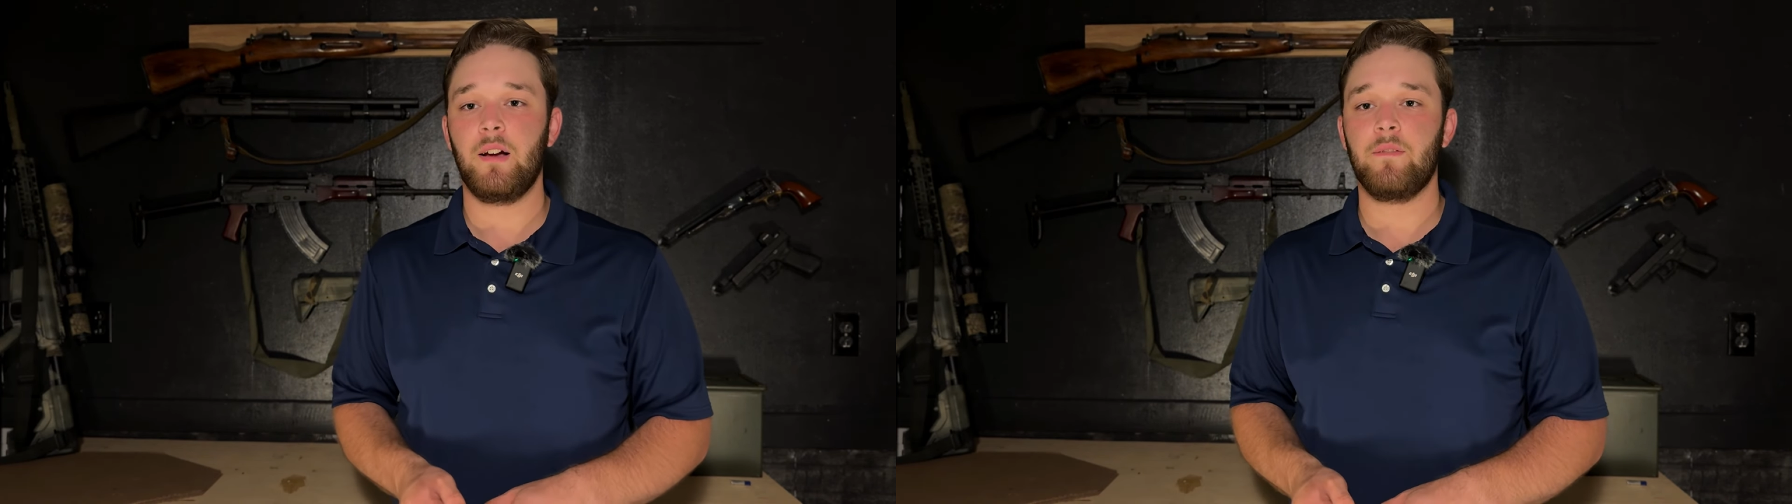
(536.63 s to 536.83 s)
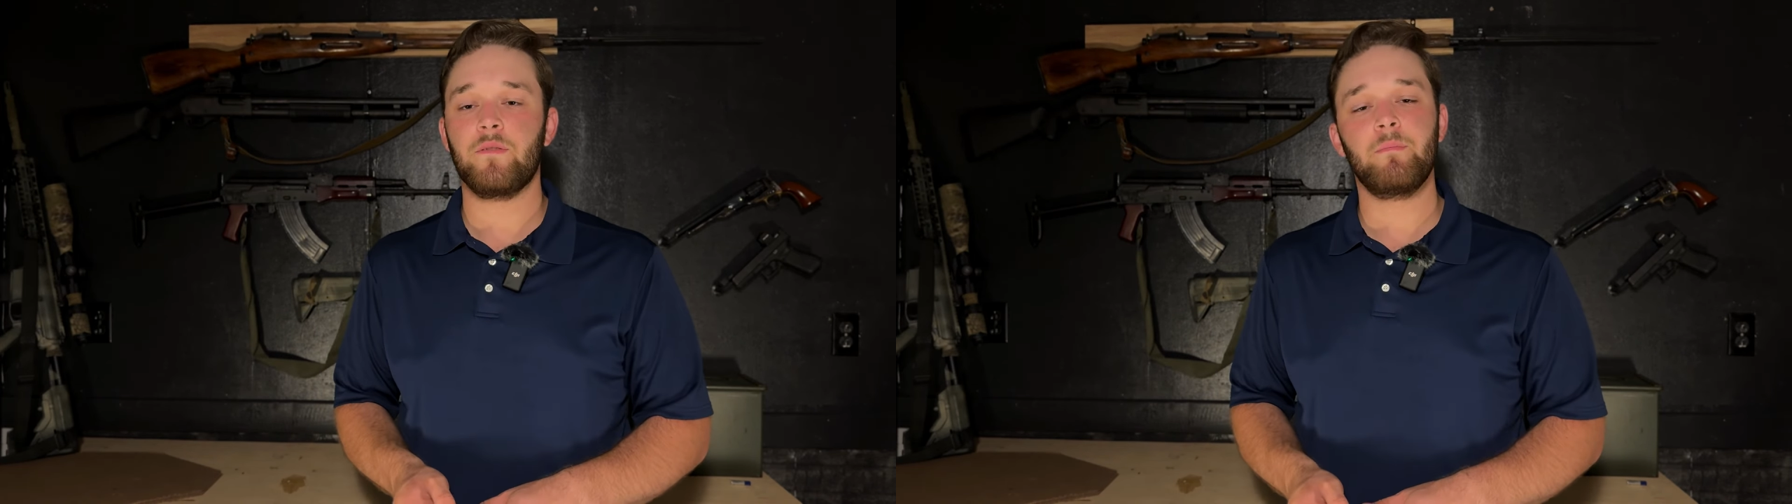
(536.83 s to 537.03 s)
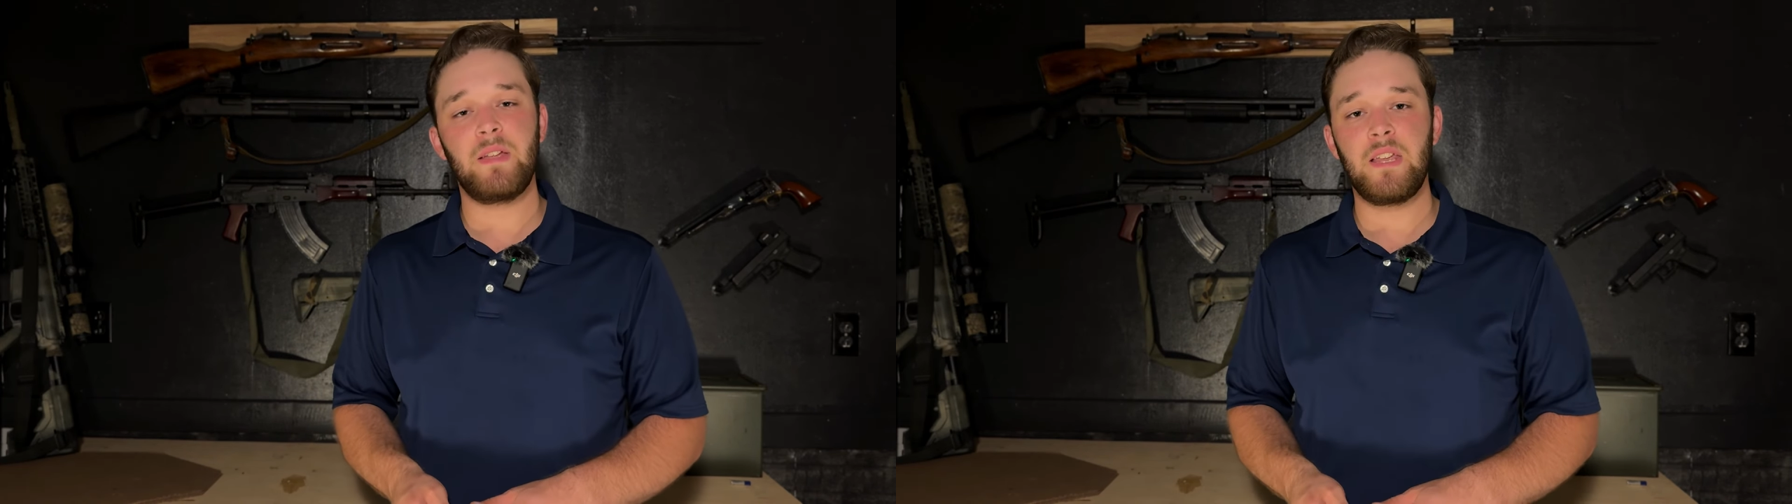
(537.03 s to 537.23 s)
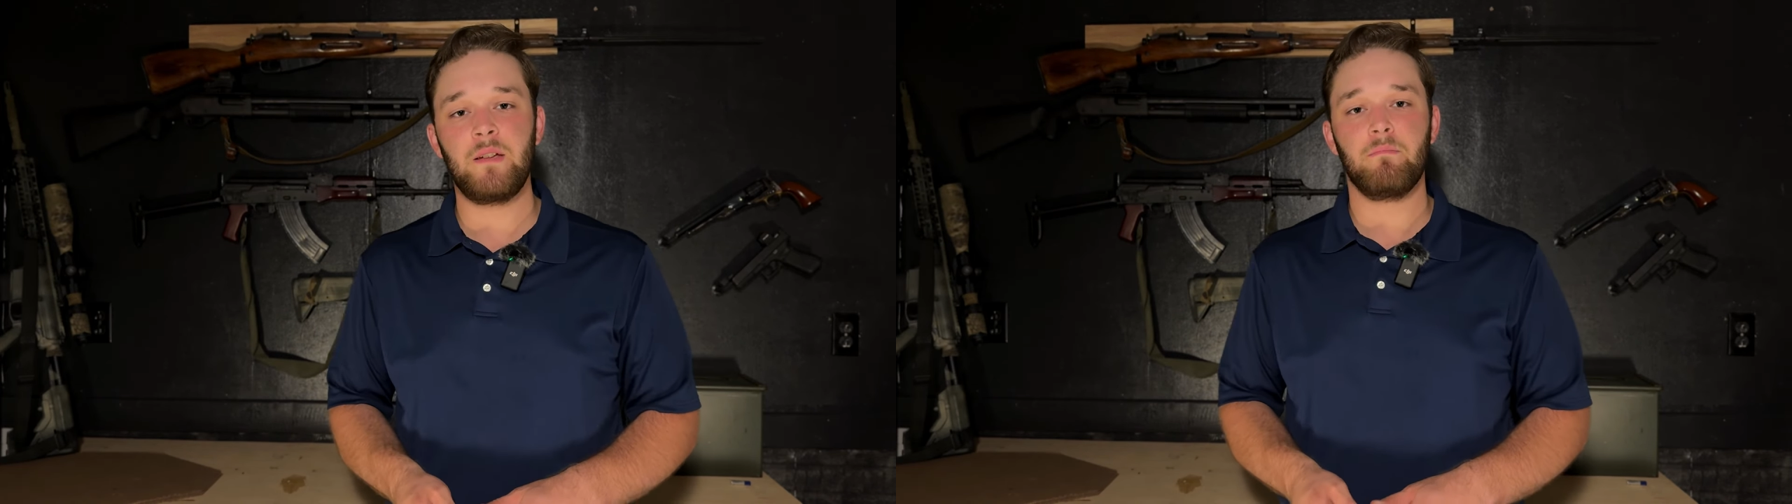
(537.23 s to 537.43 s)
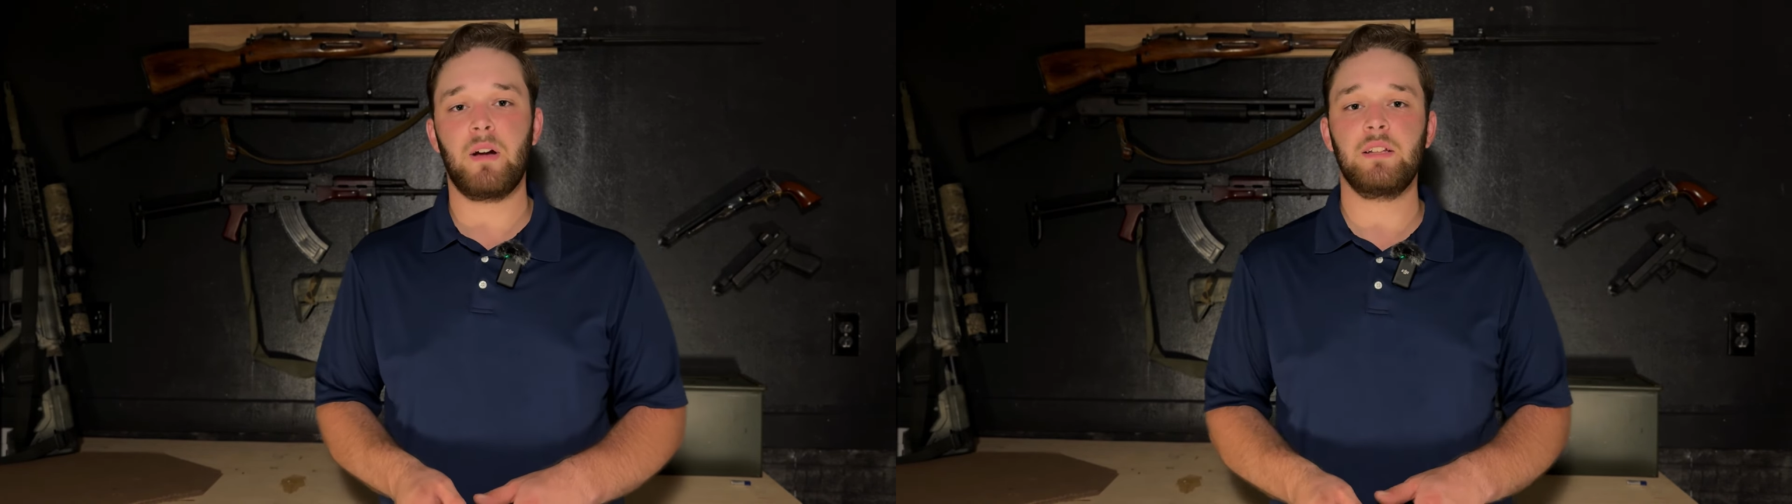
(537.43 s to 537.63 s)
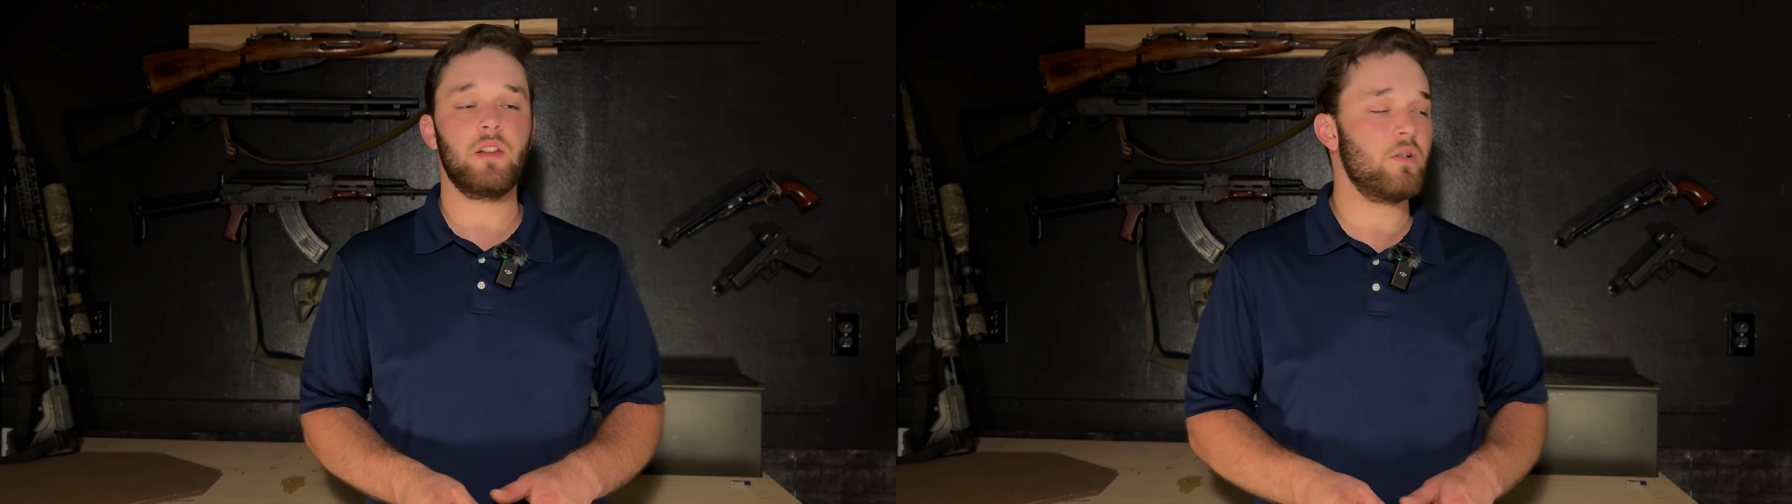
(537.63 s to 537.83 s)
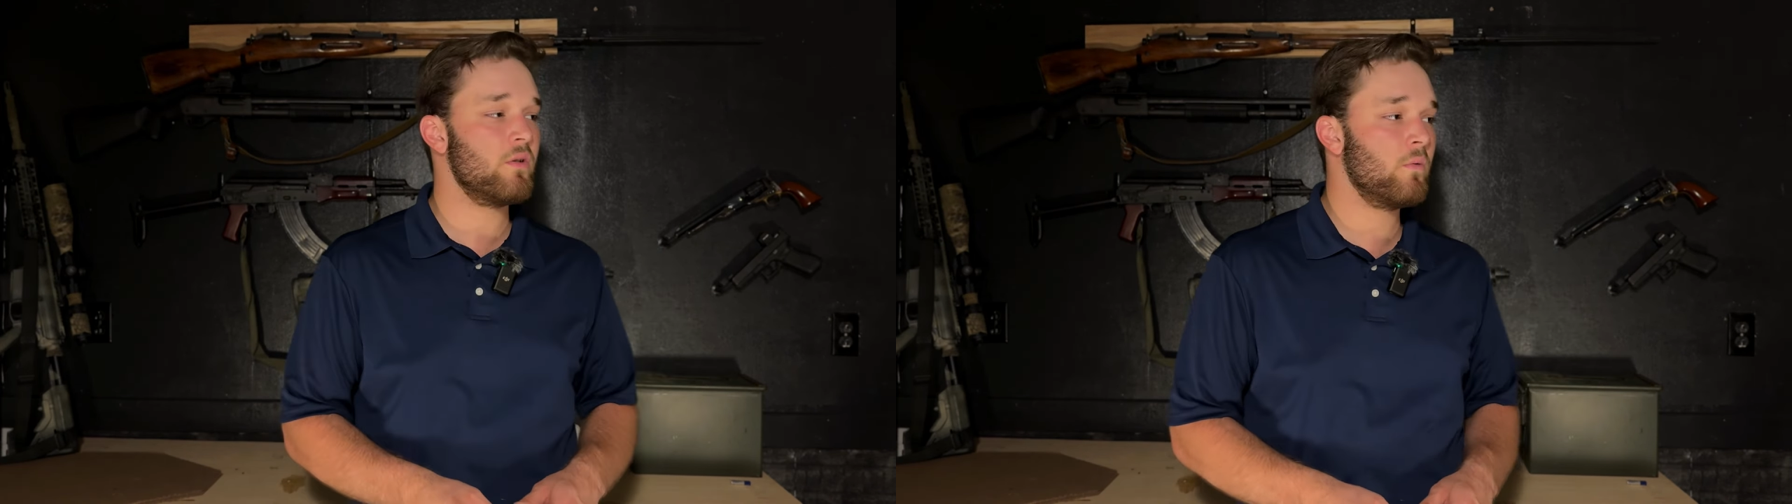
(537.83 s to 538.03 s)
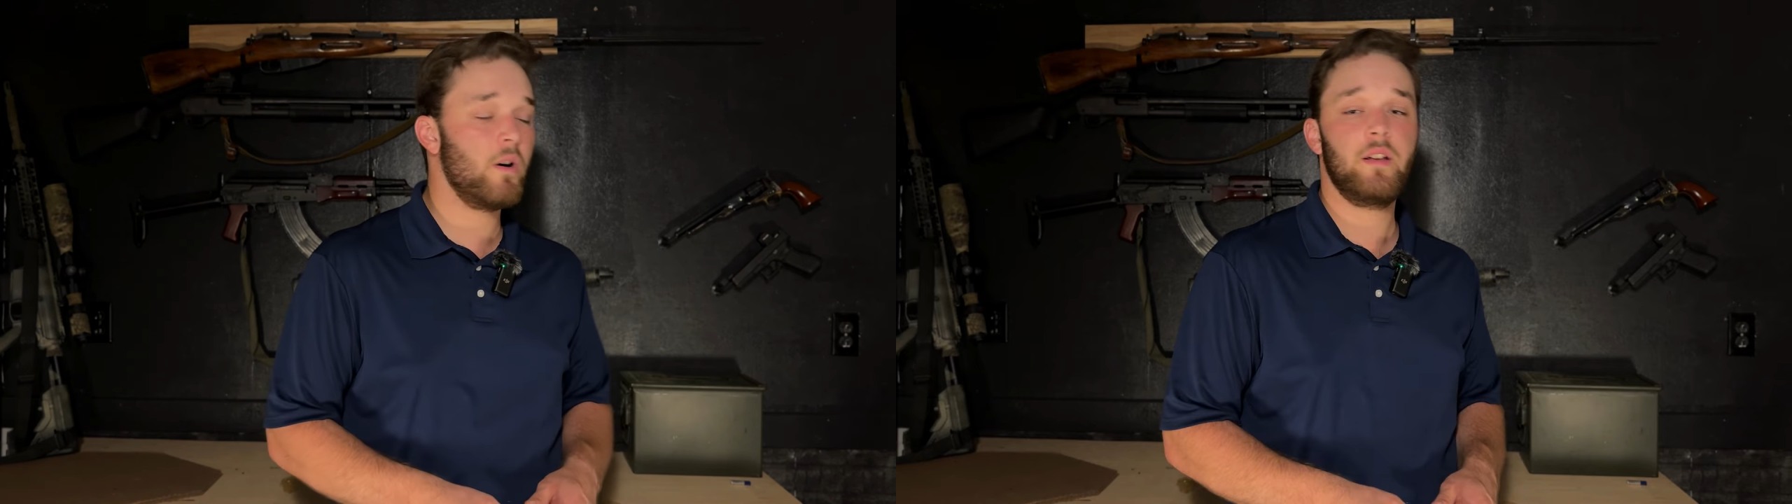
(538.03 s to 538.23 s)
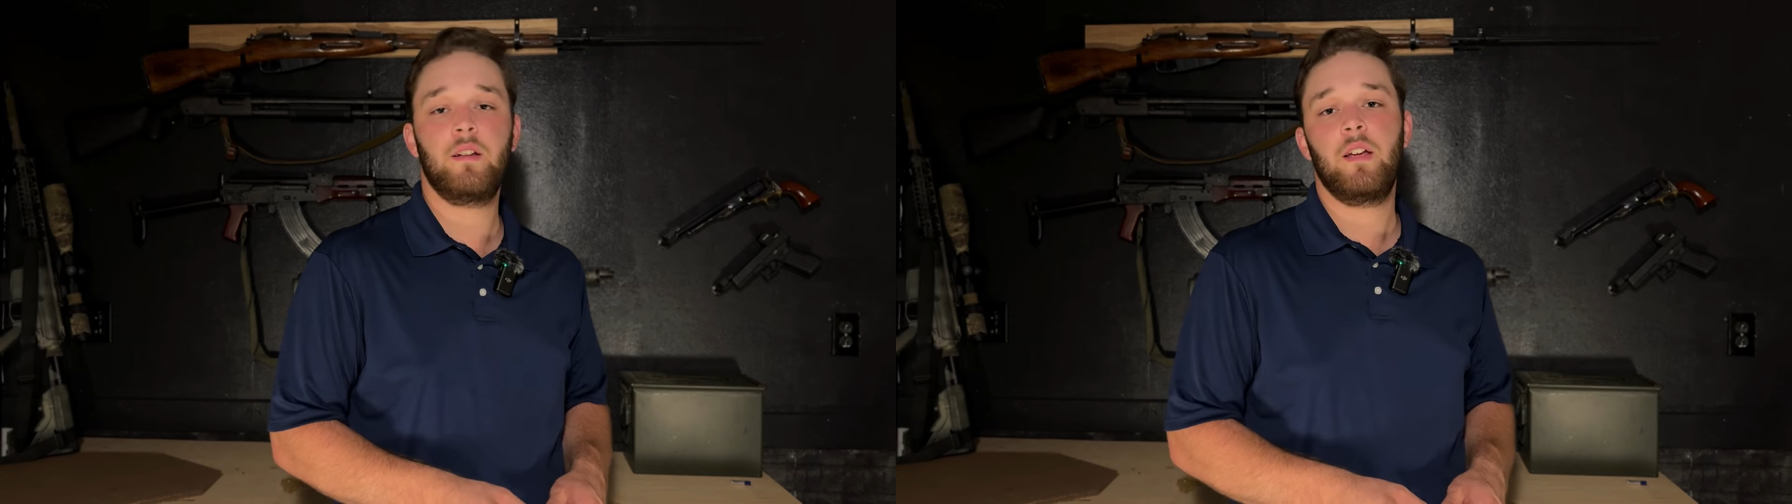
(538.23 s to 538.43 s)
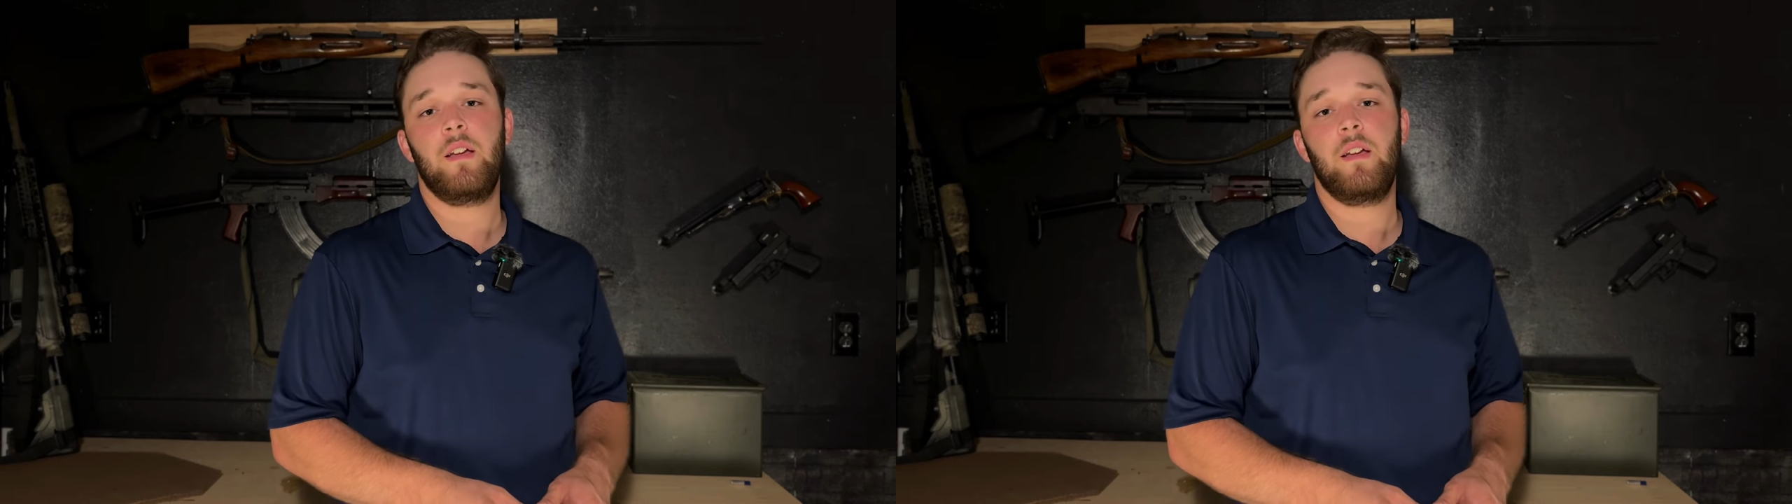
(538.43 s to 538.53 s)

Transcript: For me, my local one,